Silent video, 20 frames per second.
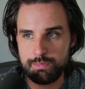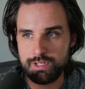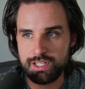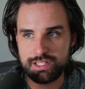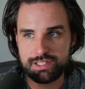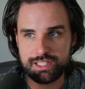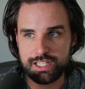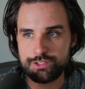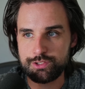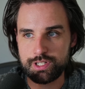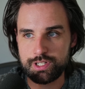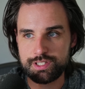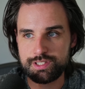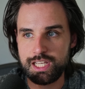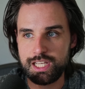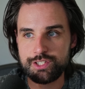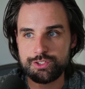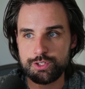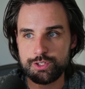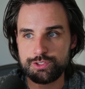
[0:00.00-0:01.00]
etc.,
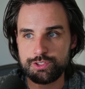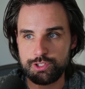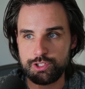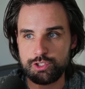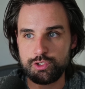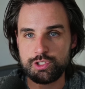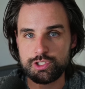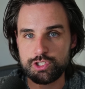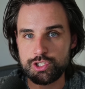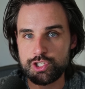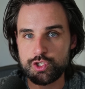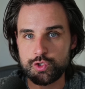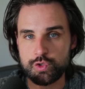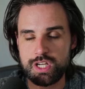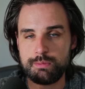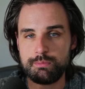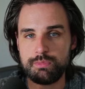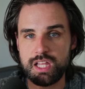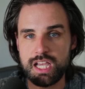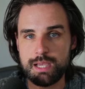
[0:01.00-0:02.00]
etc., so that you can
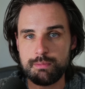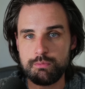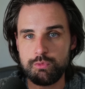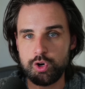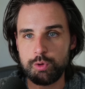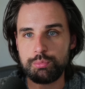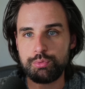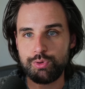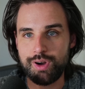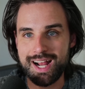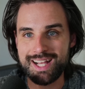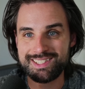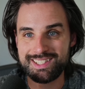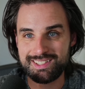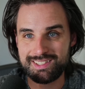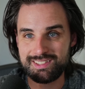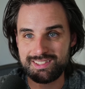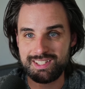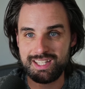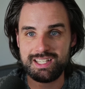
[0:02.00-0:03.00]
streamline more
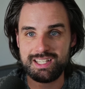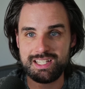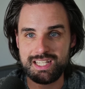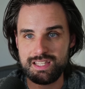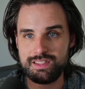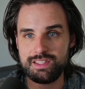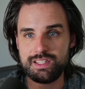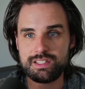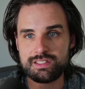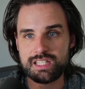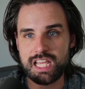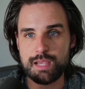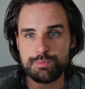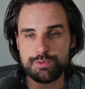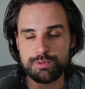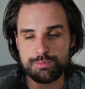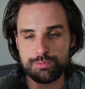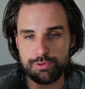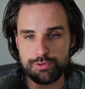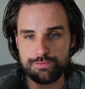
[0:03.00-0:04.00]
processes that need this type
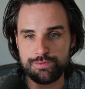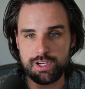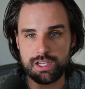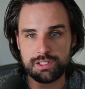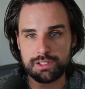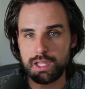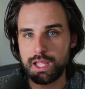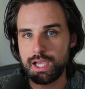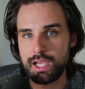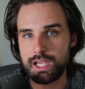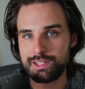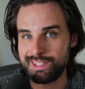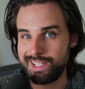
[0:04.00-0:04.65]
of proof online,